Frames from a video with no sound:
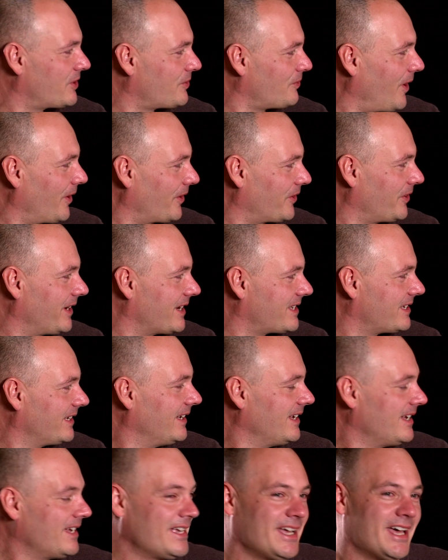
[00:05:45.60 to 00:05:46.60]
what's wrong, Chris?
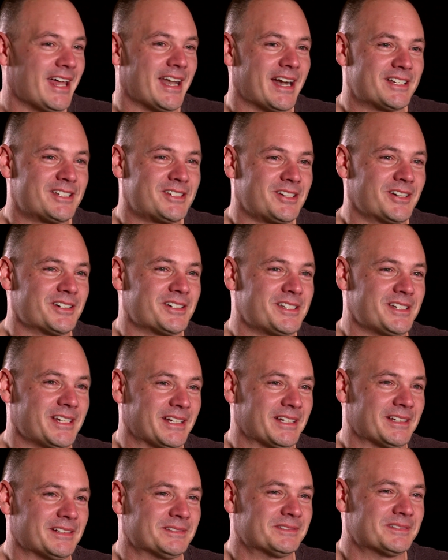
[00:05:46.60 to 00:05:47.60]
And I start
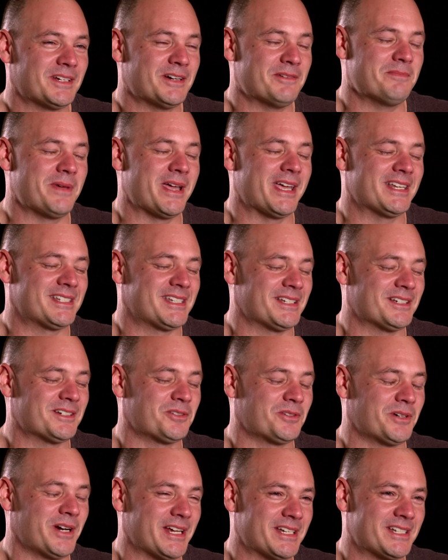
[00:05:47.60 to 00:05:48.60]
singing, Amazing
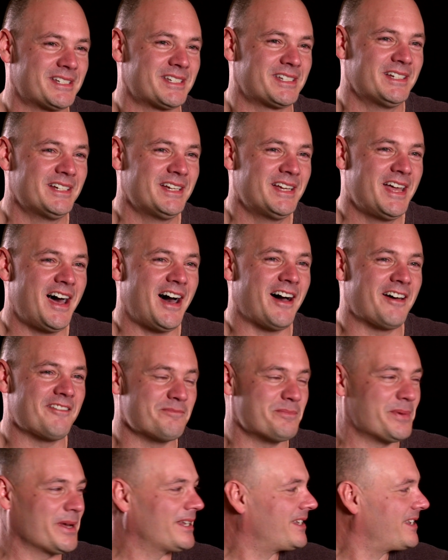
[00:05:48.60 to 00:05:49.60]
Grace.
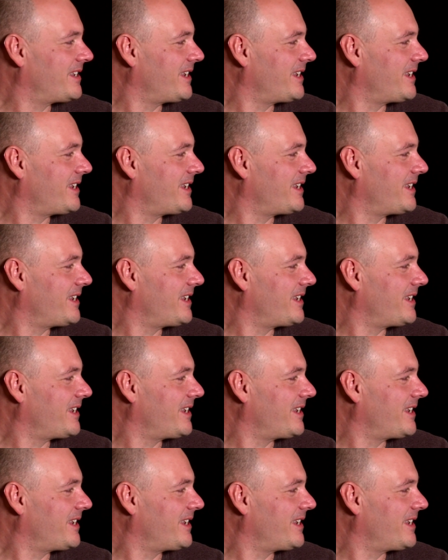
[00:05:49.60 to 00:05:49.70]
I've been